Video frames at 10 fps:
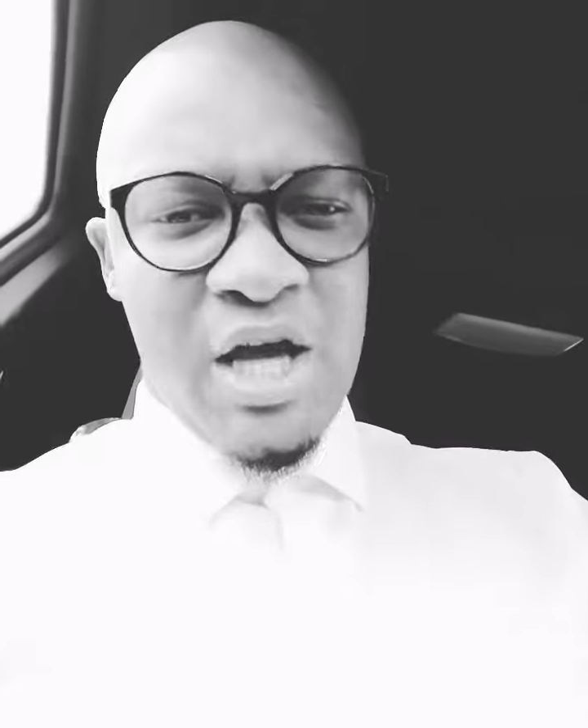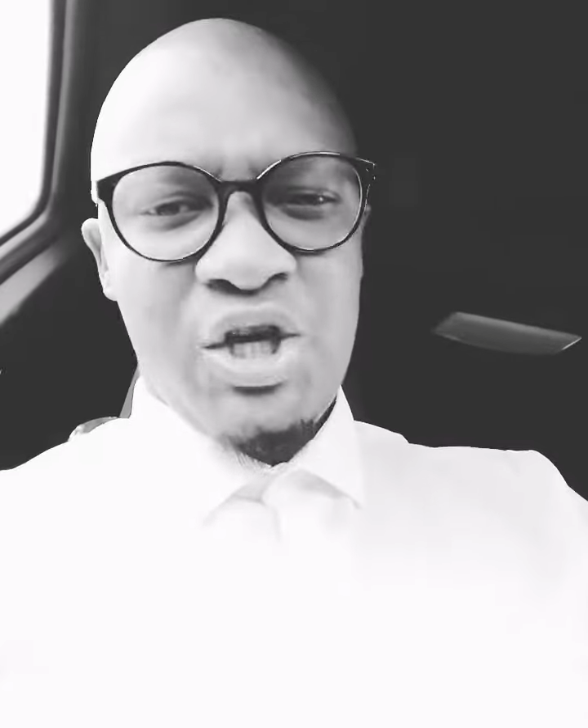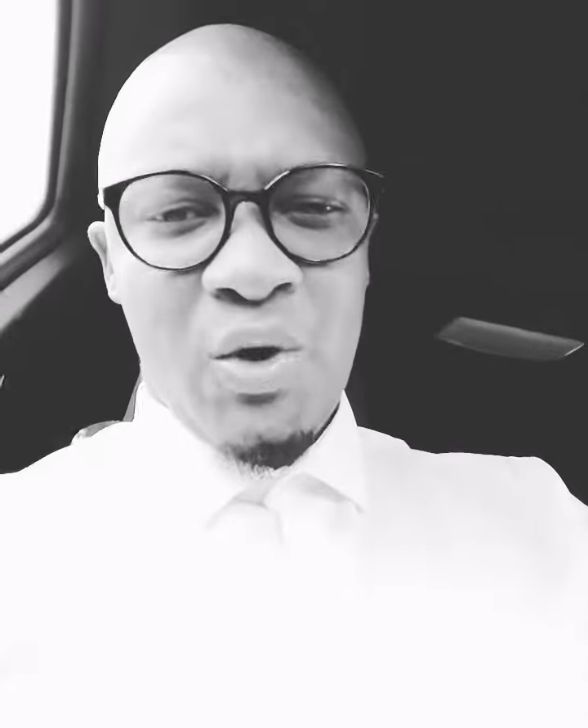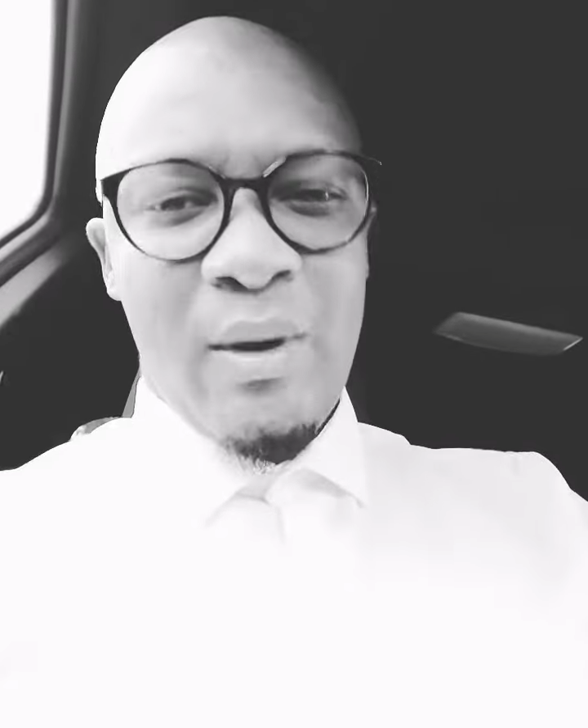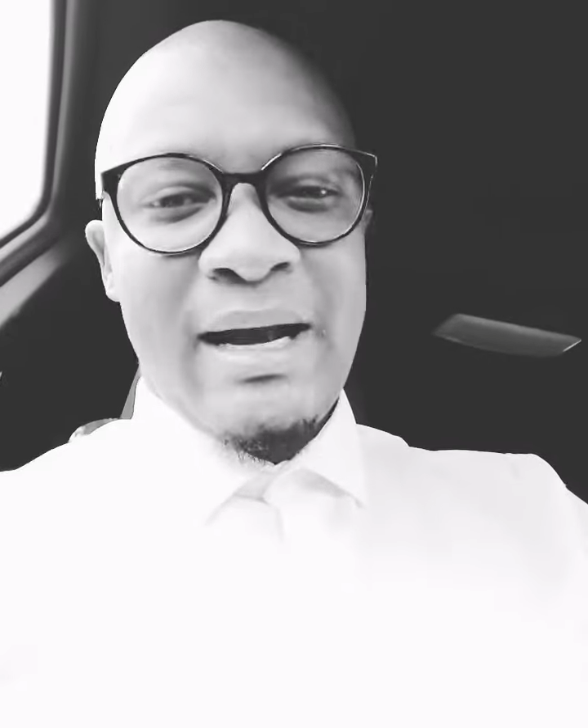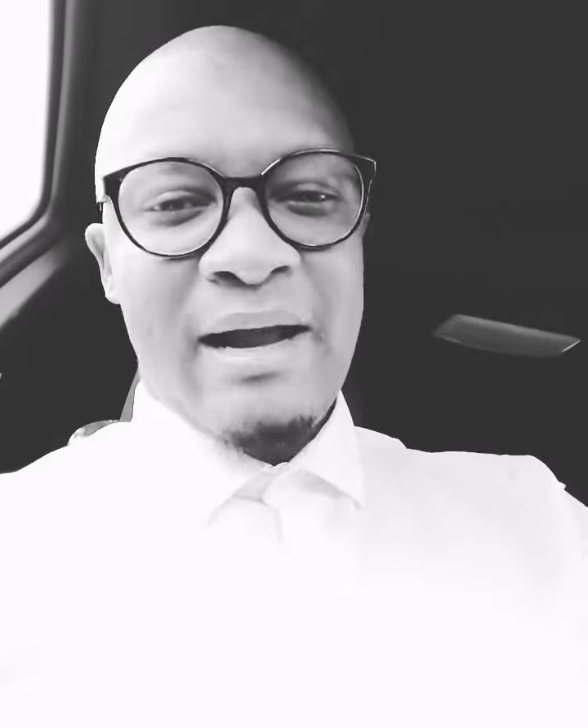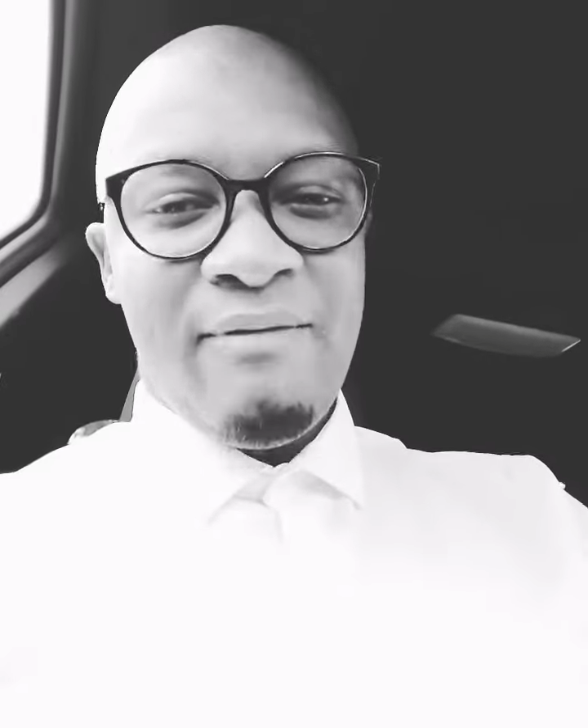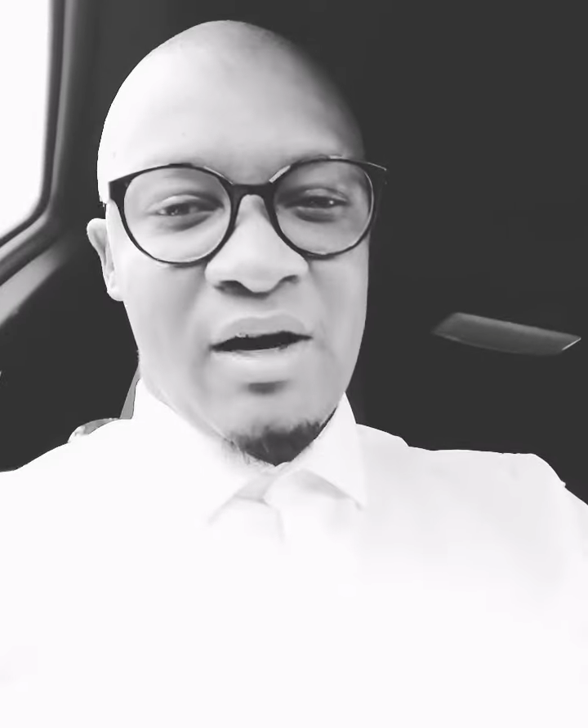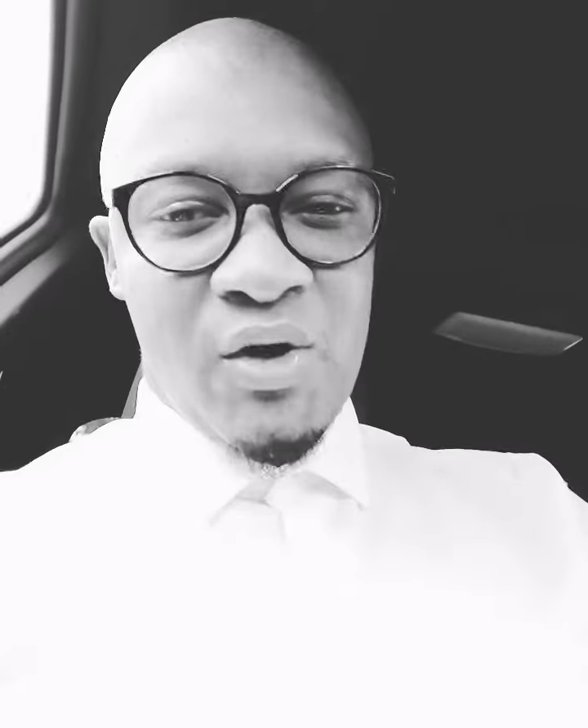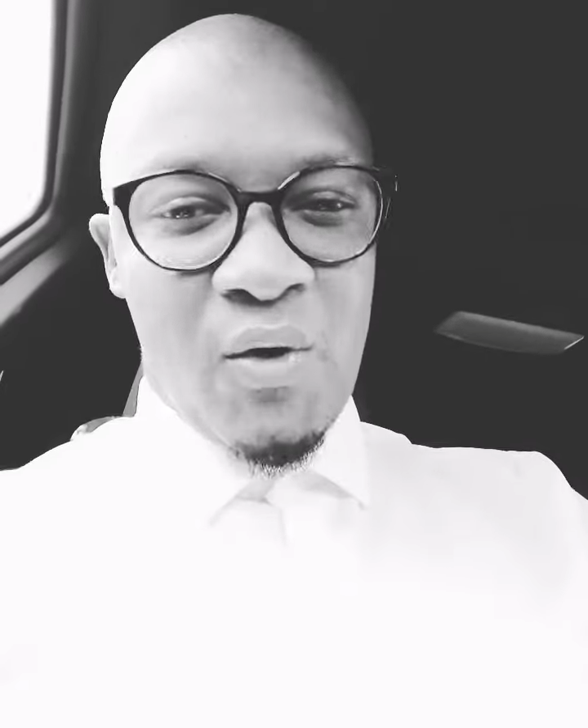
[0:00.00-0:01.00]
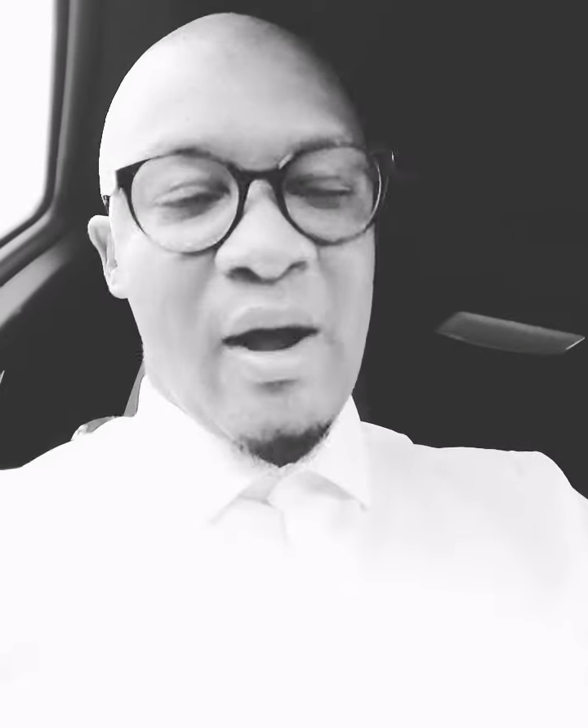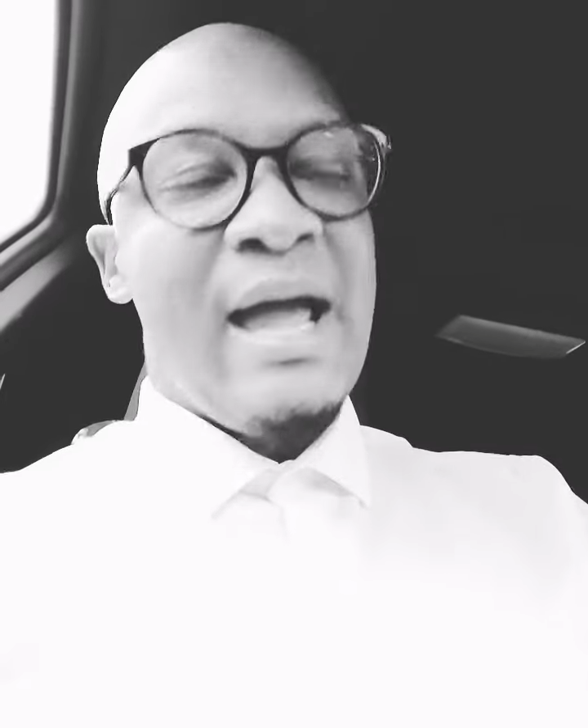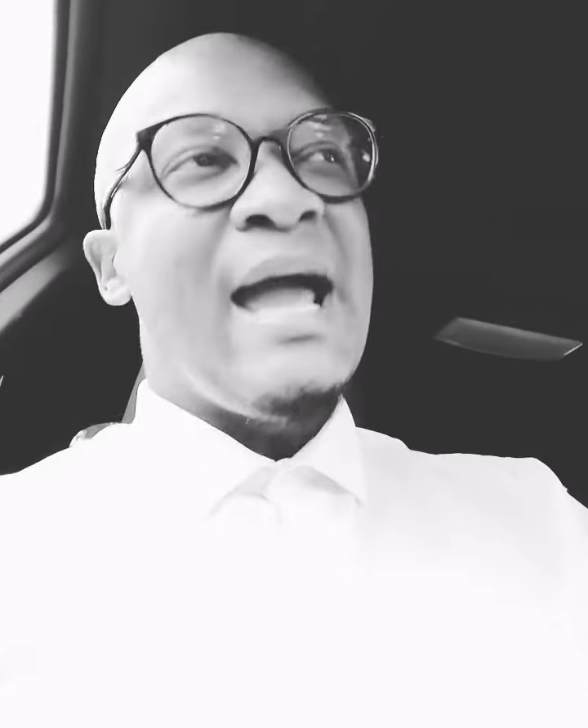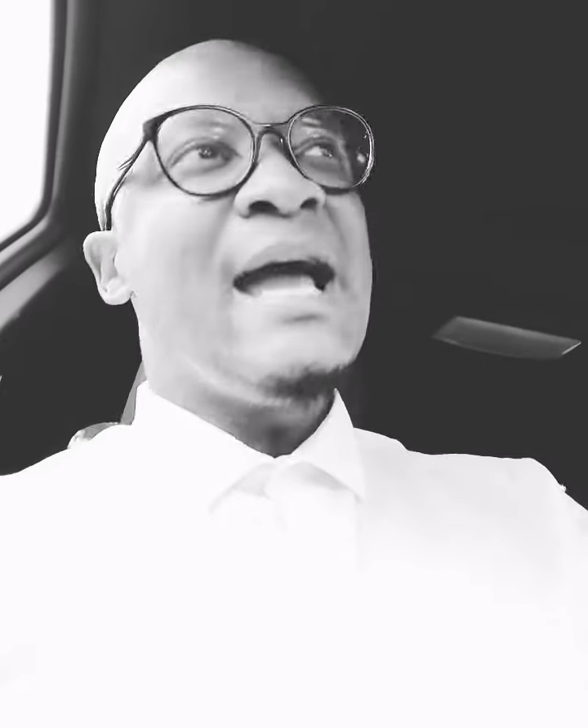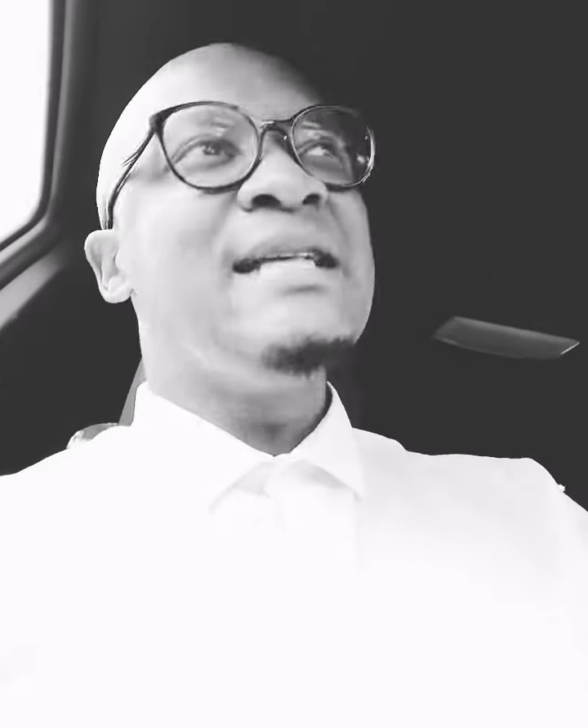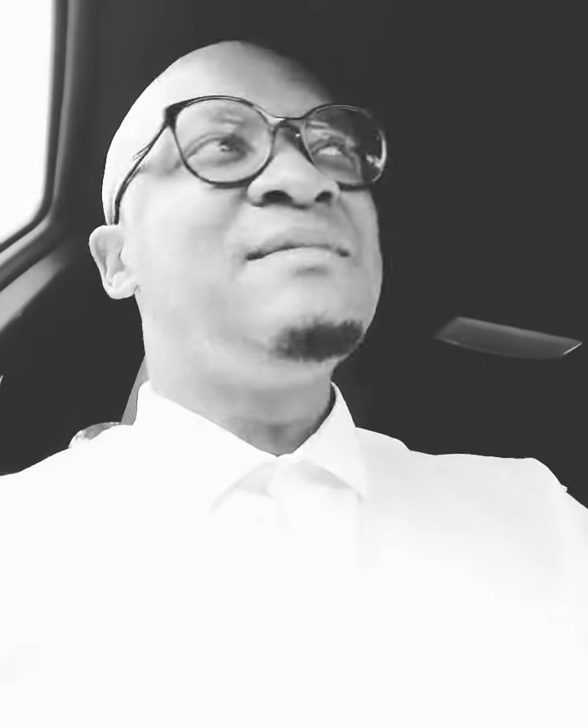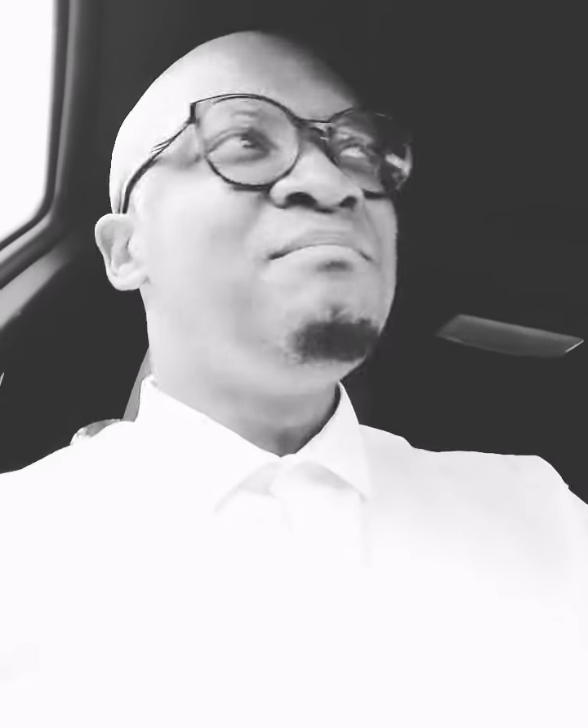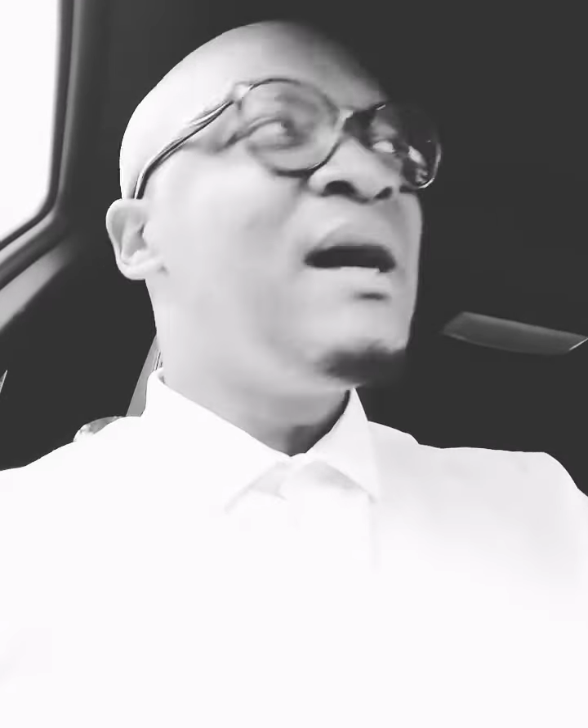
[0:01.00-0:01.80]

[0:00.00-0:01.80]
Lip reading: You will never grow. As